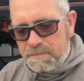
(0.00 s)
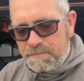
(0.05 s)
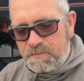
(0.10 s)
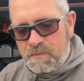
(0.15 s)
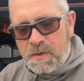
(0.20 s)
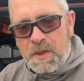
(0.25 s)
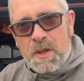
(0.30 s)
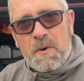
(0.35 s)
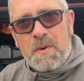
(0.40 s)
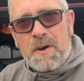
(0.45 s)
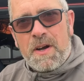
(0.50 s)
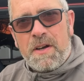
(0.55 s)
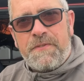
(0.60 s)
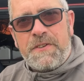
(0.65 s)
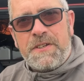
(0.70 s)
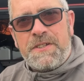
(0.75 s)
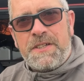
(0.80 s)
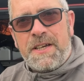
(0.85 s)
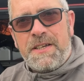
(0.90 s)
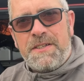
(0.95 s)
No
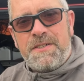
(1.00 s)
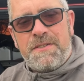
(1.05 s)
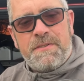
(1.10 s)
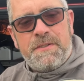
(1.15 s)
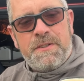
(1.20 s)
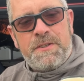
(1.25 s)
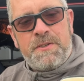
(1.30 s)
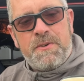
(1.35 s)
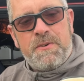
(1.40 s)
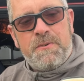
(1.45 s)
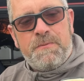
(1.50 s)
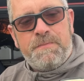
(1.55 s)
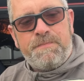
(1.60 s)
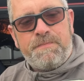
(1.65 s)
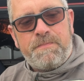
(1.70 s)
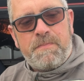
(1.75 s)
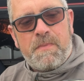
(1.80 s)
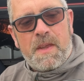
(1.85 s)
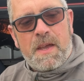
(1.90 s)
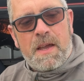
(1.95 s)
aftertaste at all.
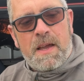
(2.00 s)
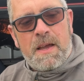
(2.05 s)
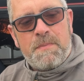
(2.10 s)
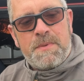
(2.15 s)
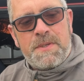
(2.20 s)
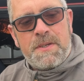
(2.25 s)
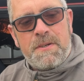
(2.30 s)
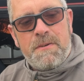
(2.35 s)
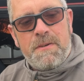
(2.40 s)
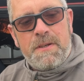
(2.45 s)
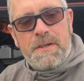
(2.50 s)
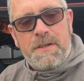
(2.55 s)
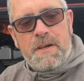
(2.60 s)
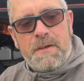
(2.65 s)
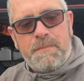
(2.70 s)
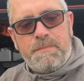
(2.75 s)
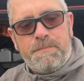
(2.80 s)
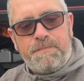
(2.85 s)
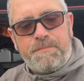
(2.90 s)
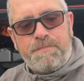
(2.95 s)
Absolutely none